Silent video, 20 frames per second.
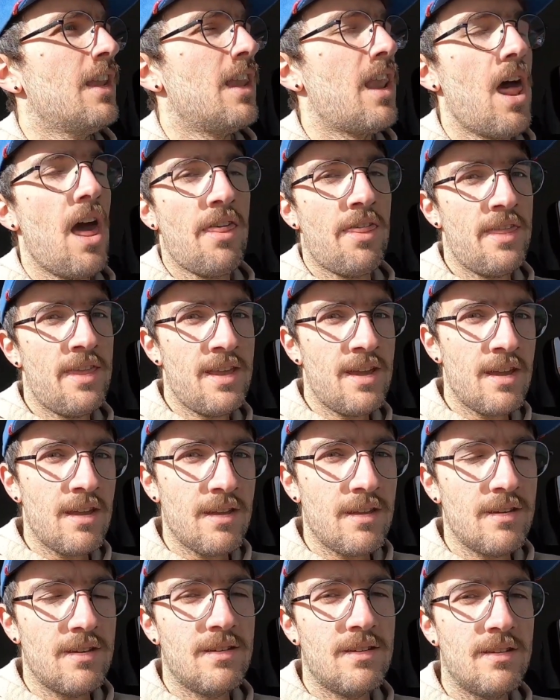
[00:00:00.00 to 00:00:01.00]
Nothing
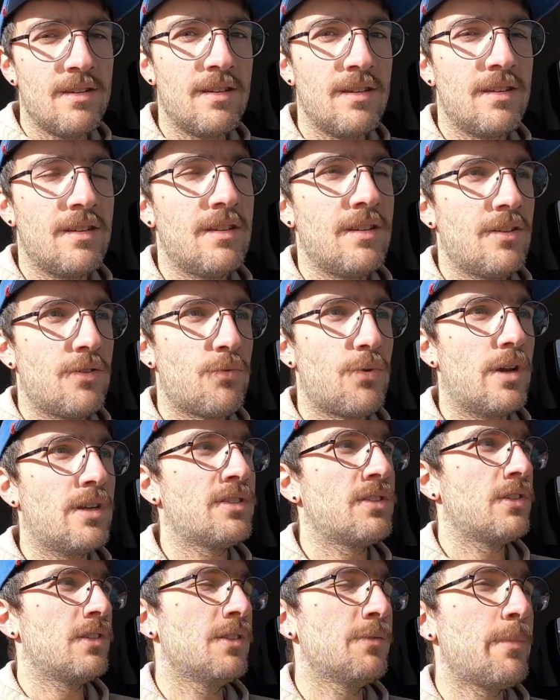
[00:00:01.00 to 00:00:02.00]

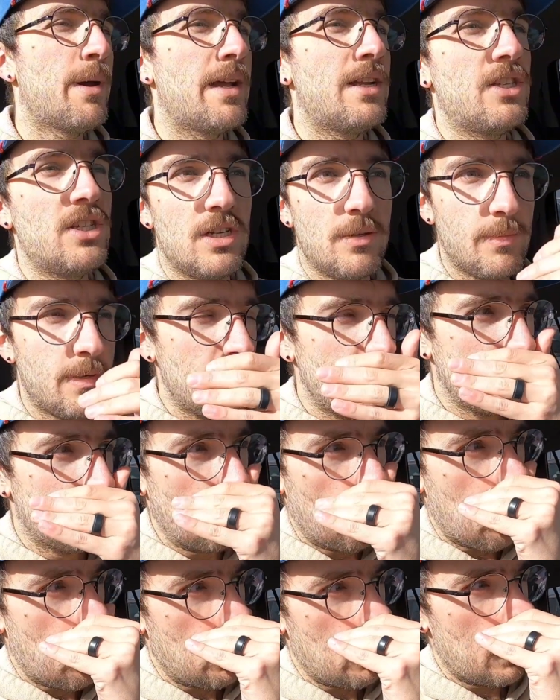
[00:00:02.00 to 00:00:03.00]
rustles my jimmies
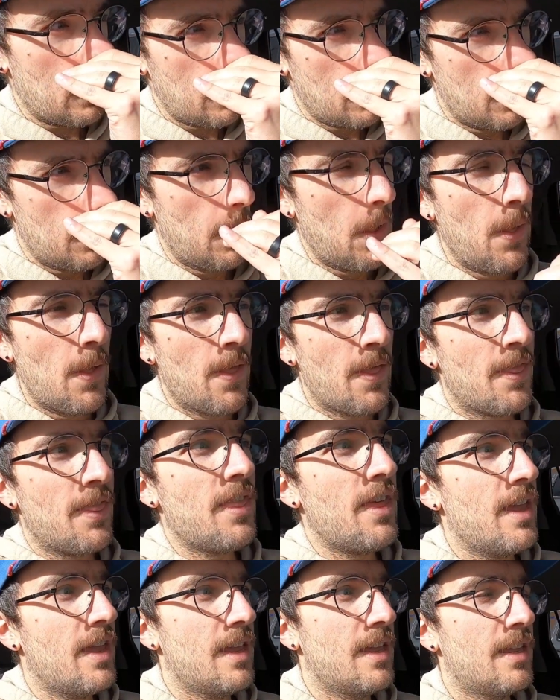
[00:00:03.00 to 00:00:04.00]
more
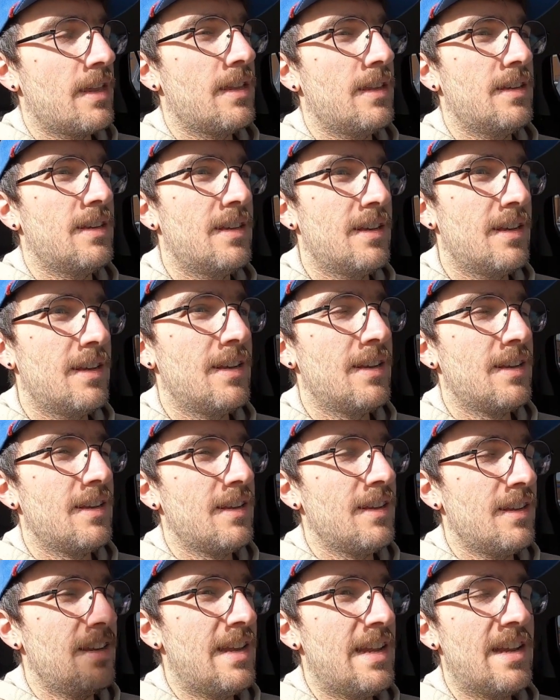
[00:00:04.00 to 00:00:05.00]

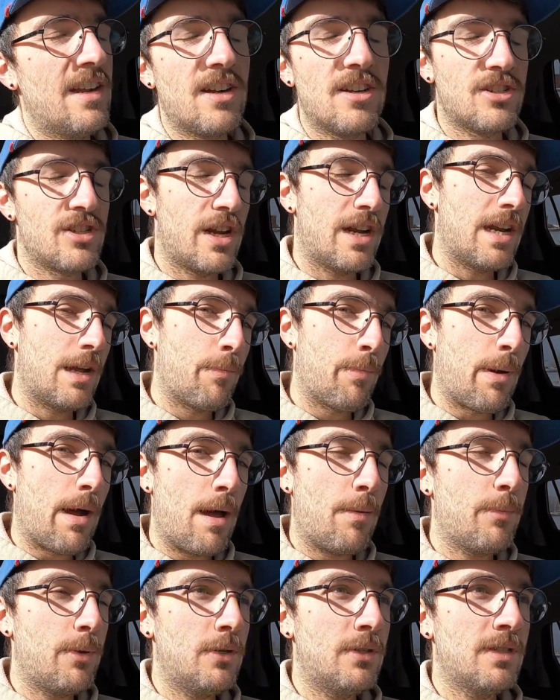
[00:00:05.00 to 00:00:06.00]
than energetic
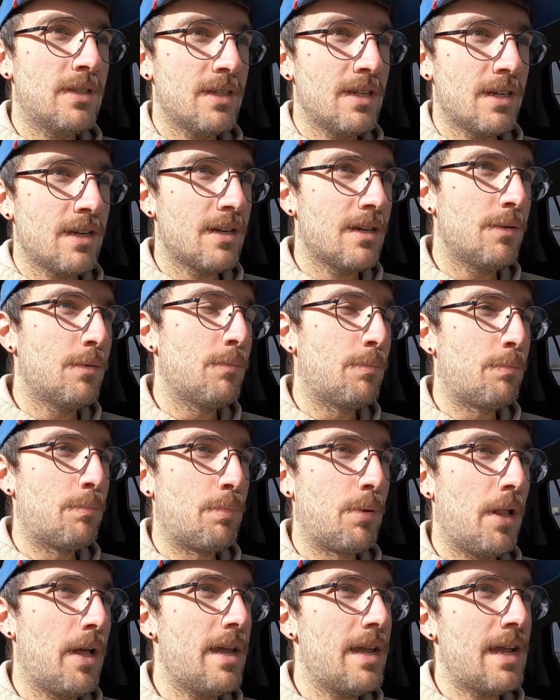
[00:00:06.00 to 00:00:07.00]
pop music
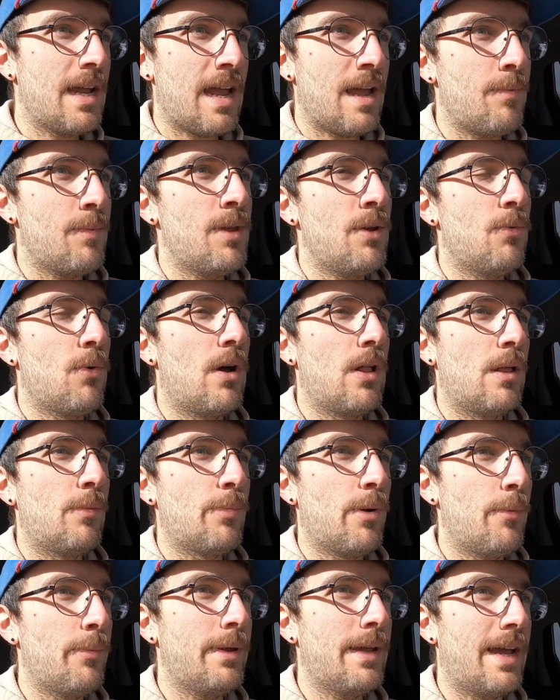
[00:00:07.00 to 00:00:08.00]
playing at me while I'm
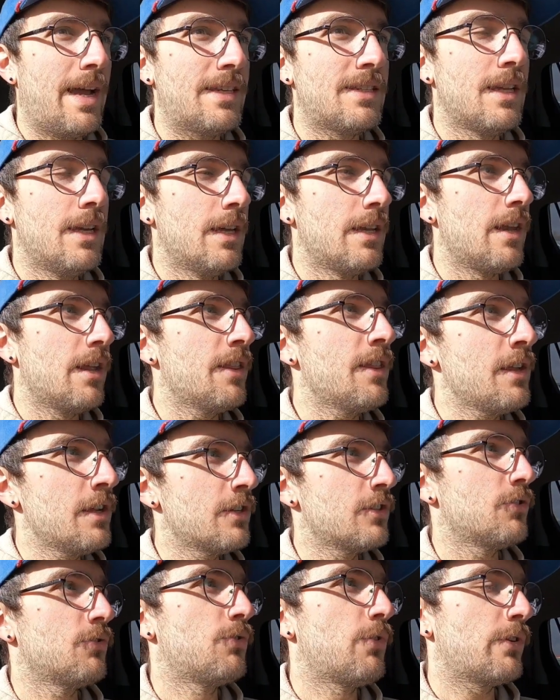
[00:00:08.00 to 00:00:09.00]
pumping gas.
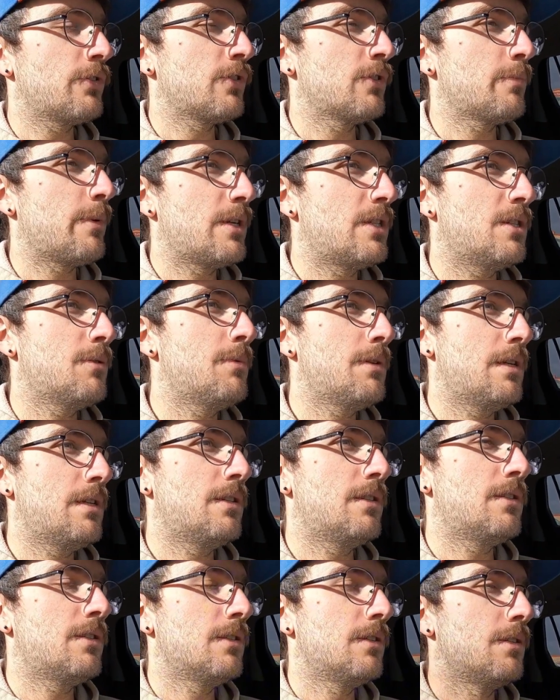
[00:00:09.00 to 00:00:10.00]
Nothing rustles my
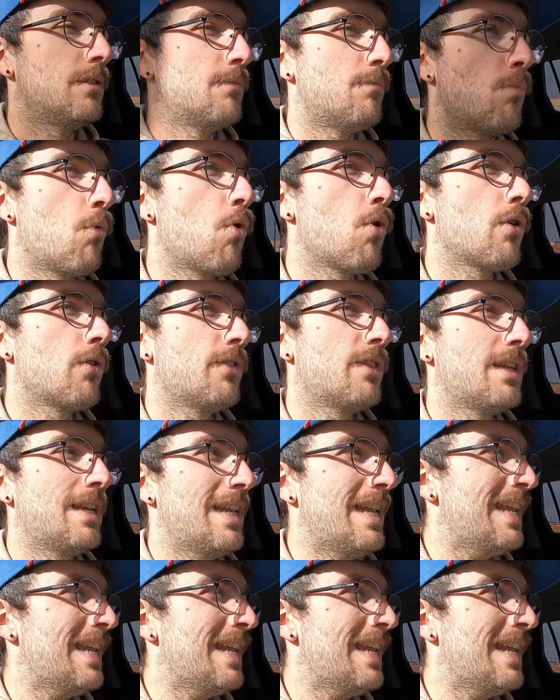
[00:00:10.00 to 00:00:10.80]
jimmies more than